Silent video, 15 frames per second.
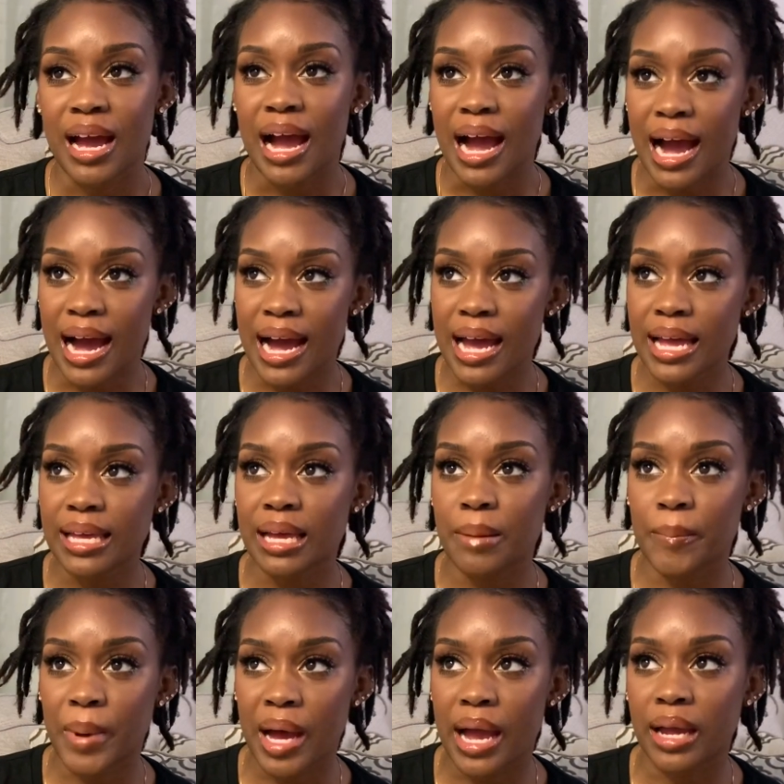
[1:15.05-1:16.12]
I
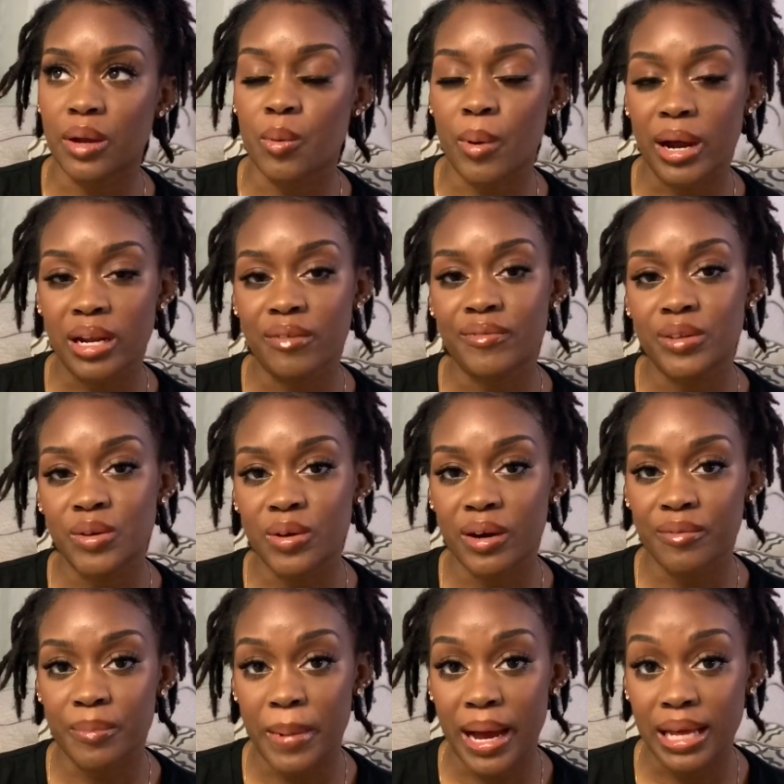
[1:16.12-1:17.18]
combined quite a few
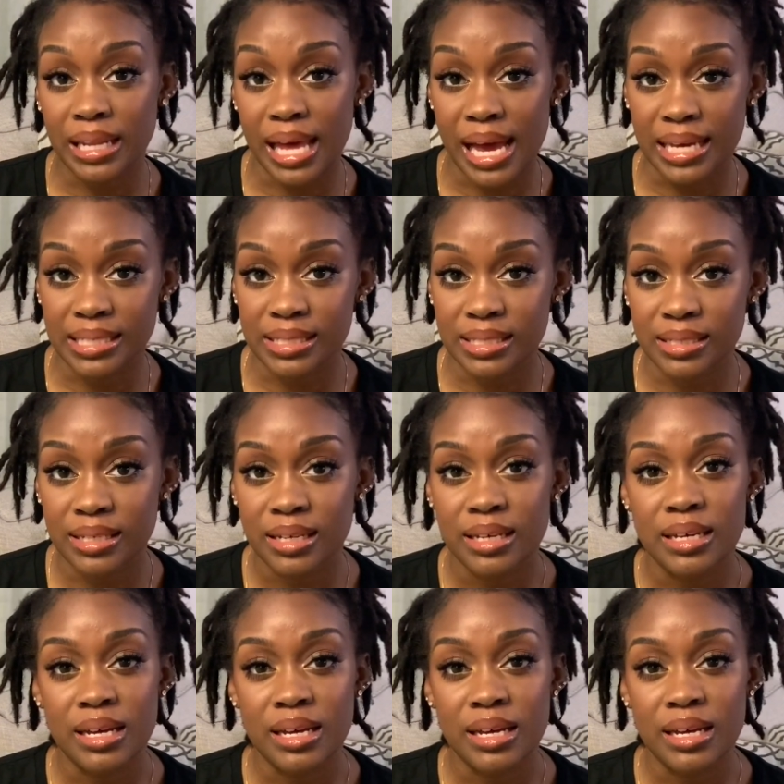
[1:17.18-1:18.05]
of my last